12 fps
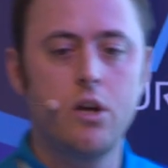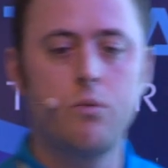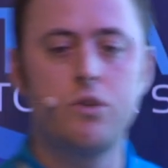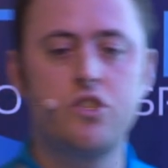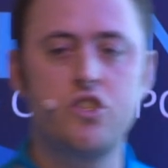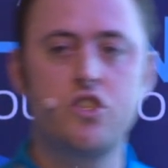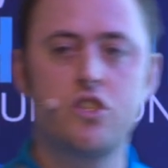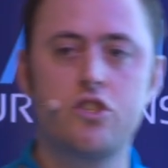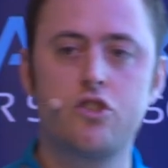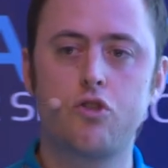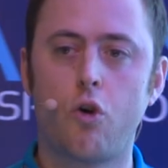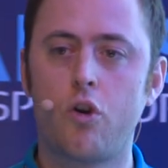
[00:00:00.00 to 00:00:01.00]
which
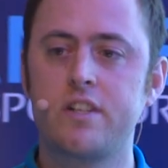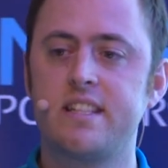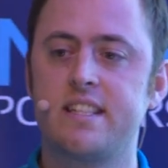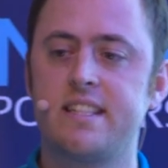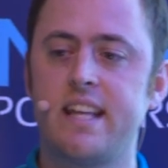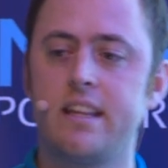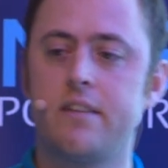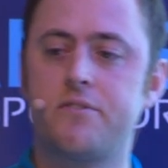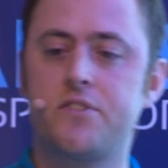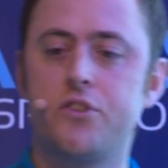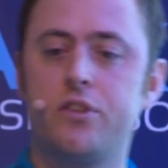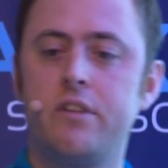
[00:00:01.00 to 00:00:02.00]
stores the set of
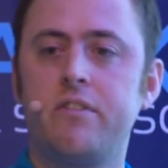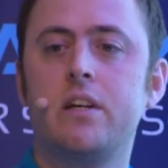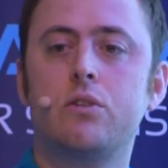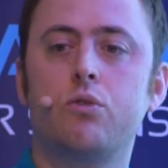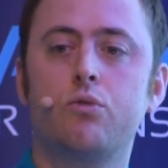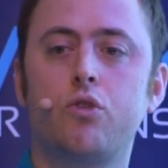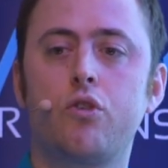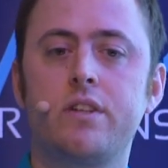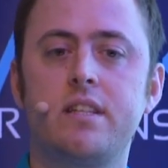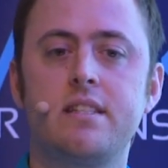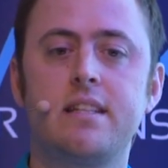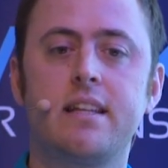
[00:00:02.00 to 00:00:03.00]
certificate
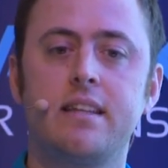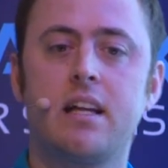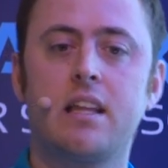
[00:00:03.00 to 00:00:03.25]
authorities that the